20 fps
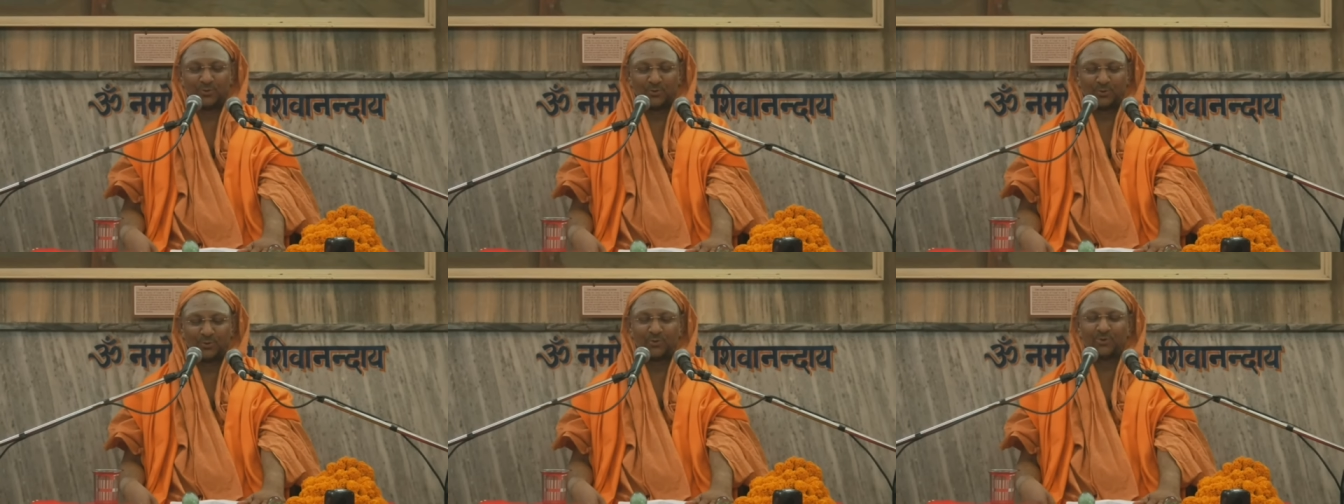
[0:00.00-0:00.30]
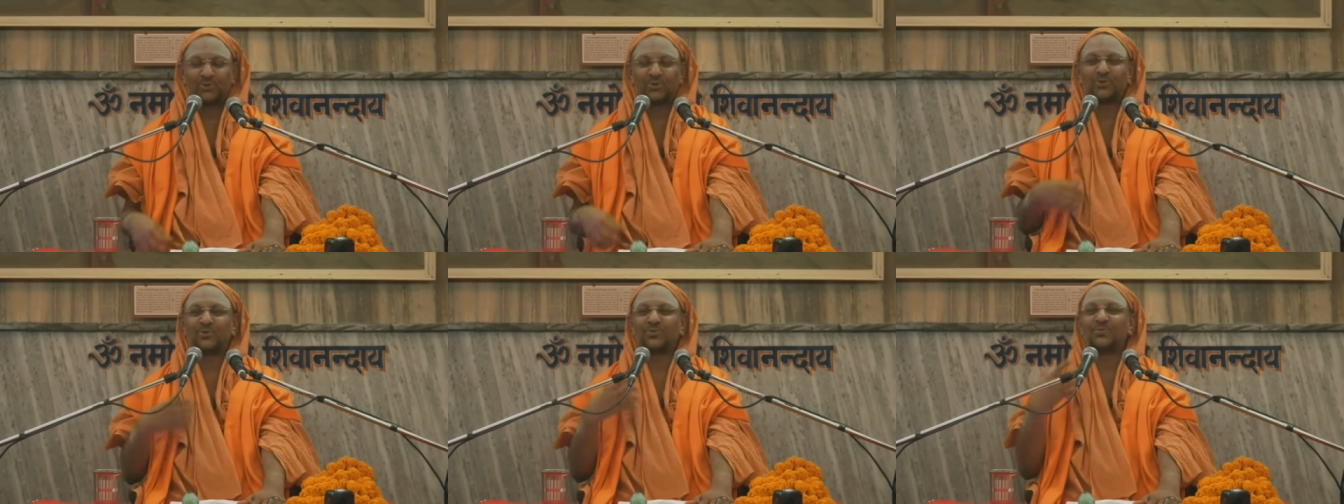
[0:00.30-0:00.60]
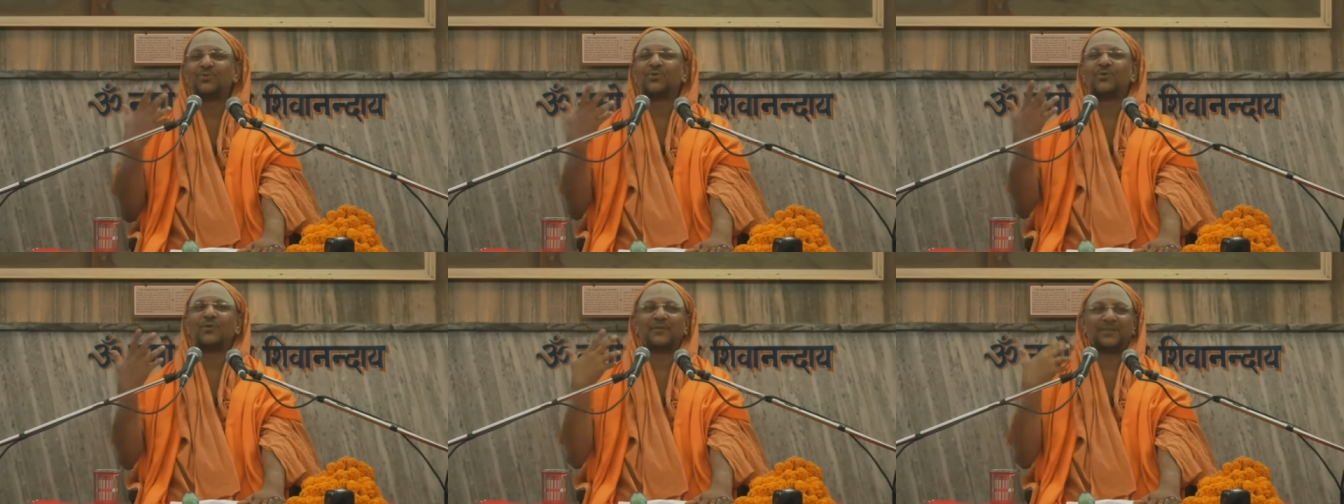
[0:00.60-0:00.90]
who should
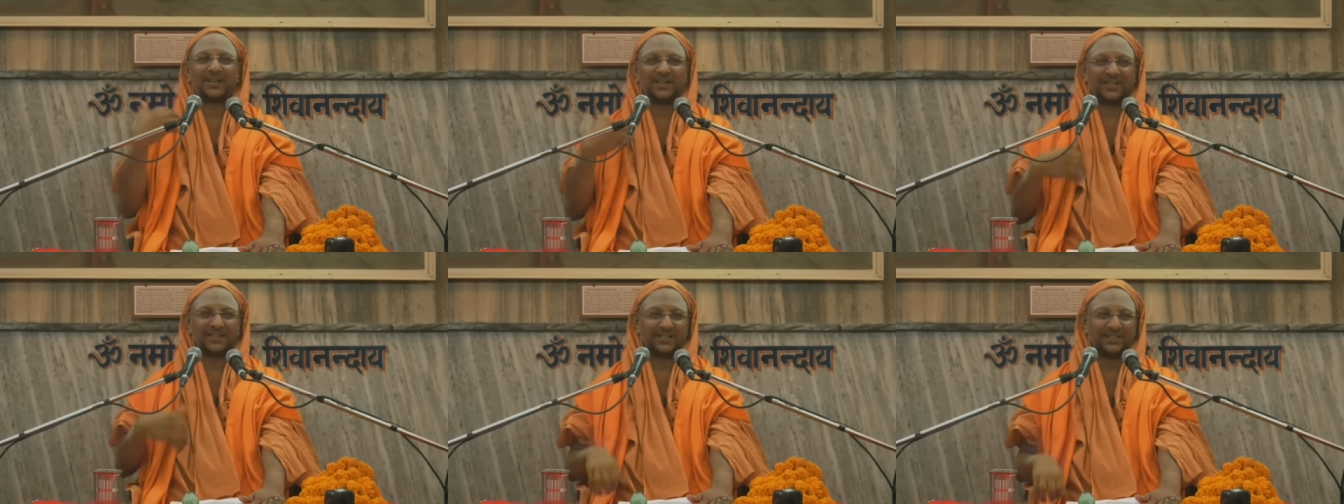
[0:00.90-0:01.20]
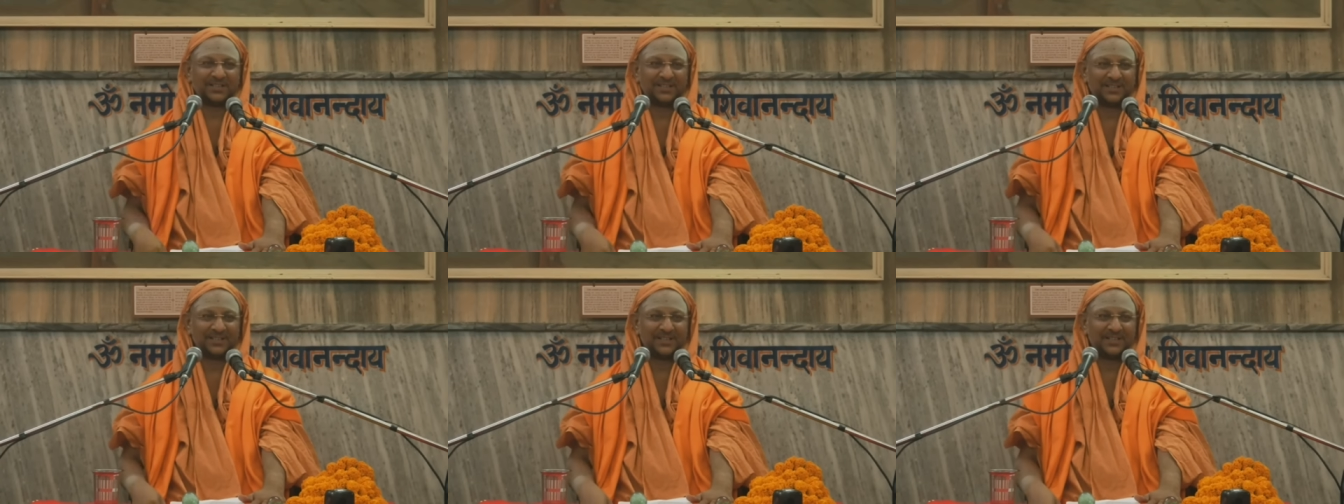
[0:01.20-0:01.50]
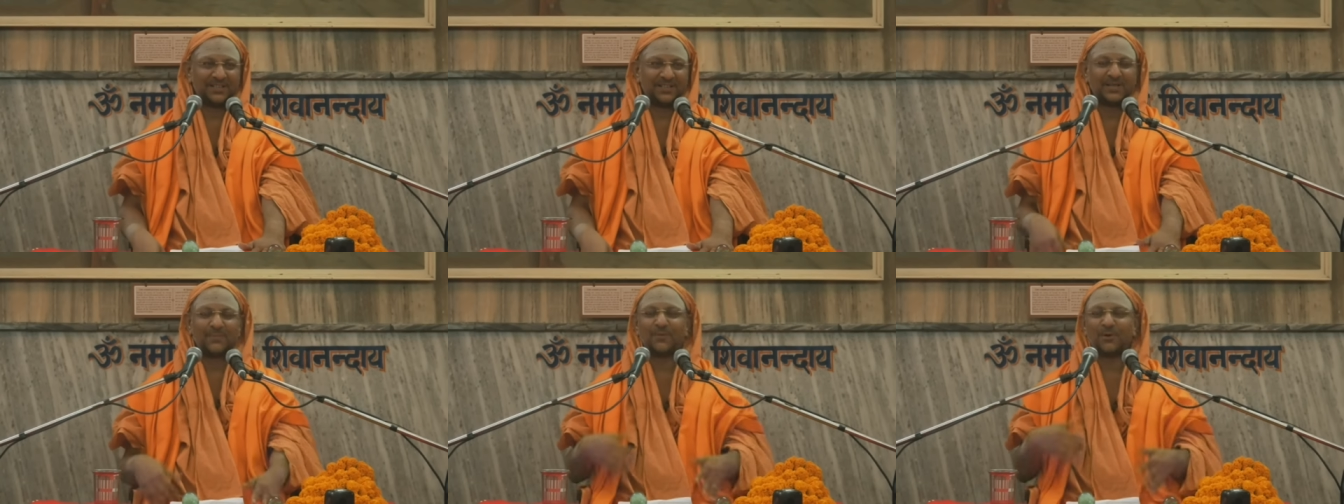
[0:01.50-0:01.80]
move away?
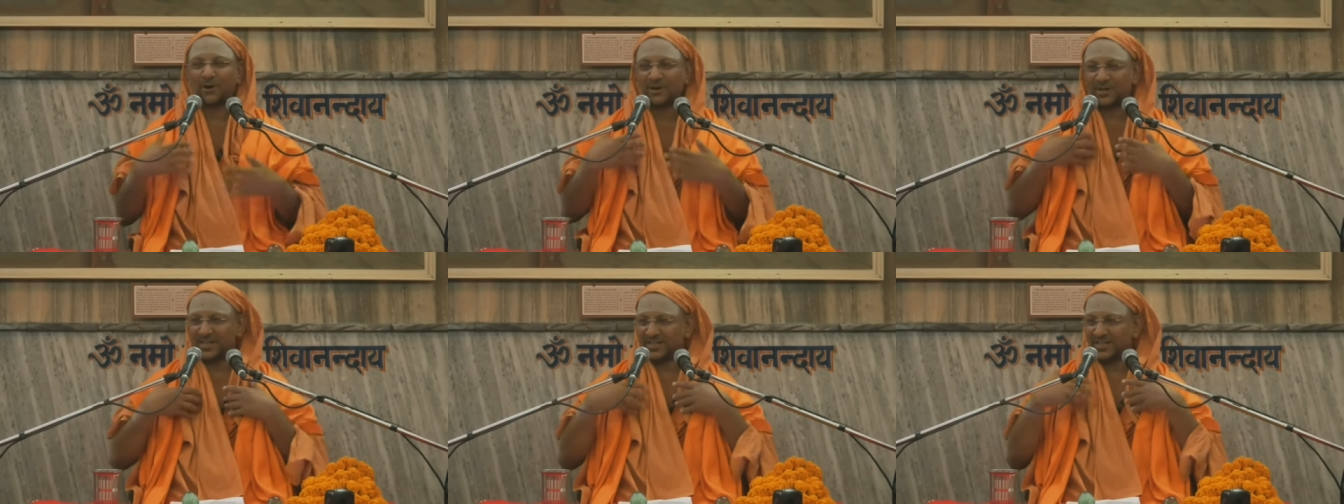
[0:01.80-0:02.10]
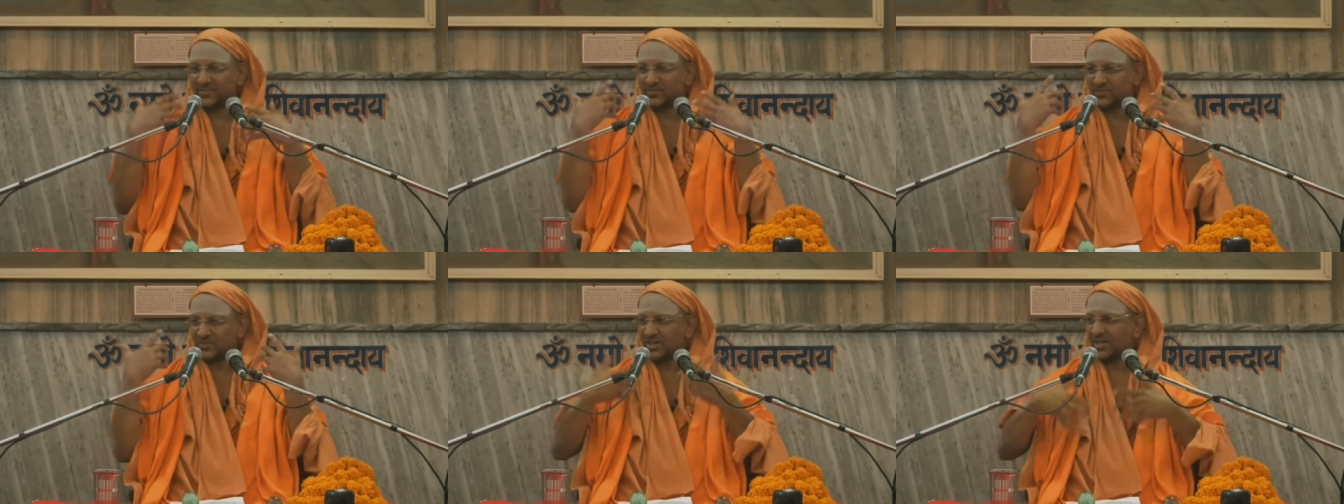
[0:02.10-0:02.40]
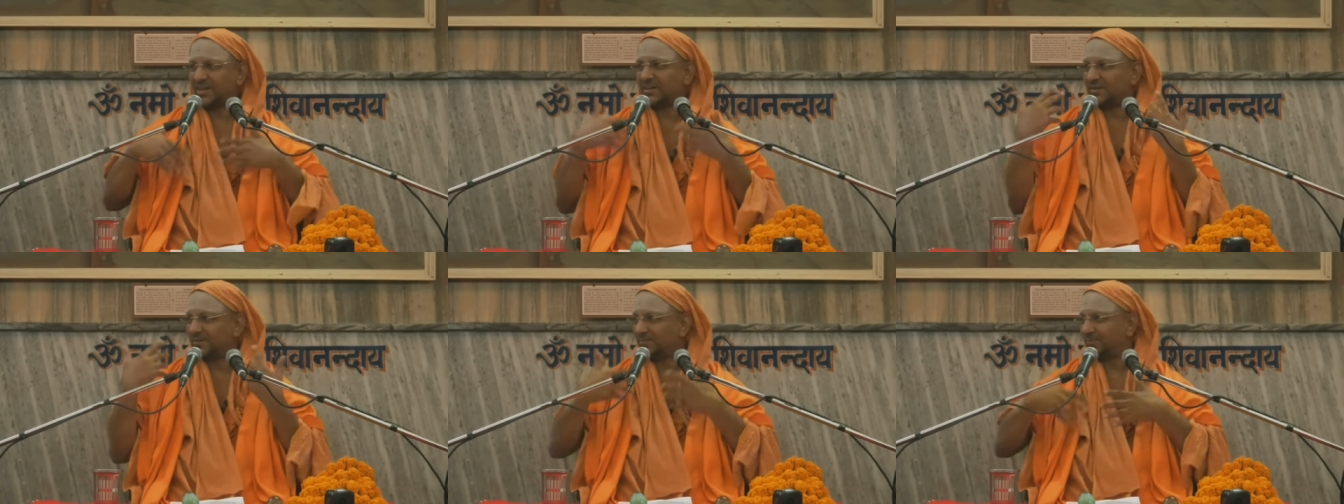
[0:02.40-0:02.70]
The body is
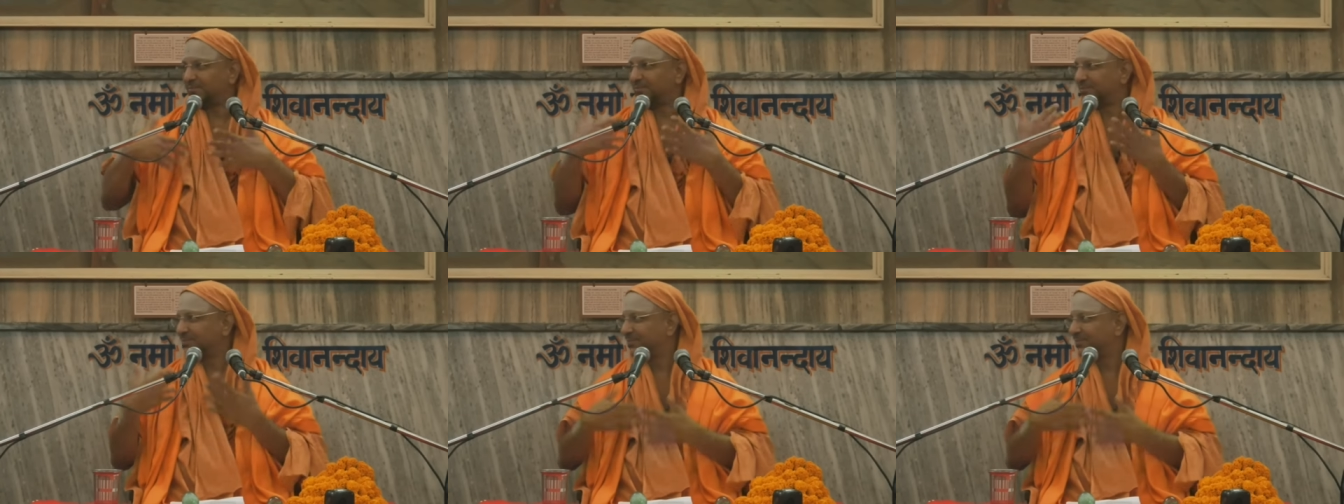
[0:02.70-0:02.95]
jada.